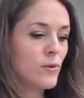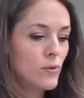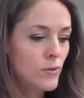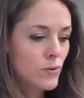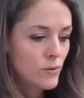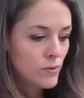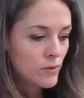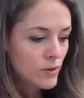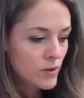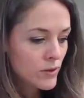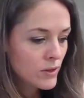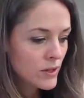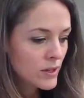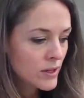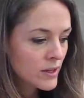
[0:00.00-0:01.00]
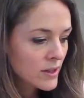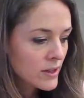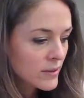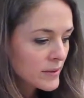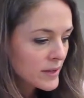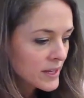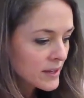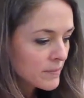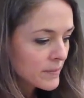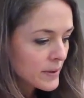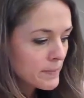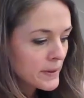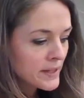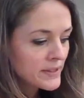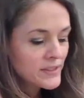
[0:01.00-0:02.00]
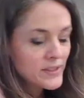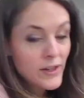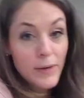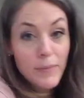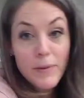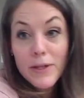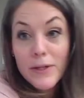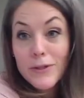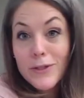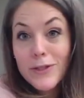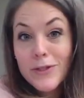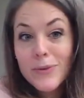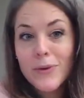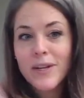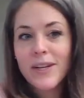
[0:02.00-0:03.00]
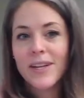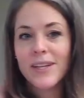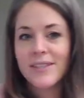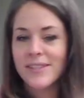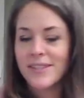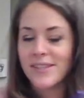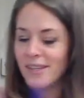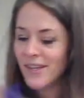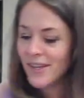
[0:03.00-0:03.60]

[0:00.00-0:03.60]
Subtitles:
Let me get my pen. Sorry, I'm a little disorganized.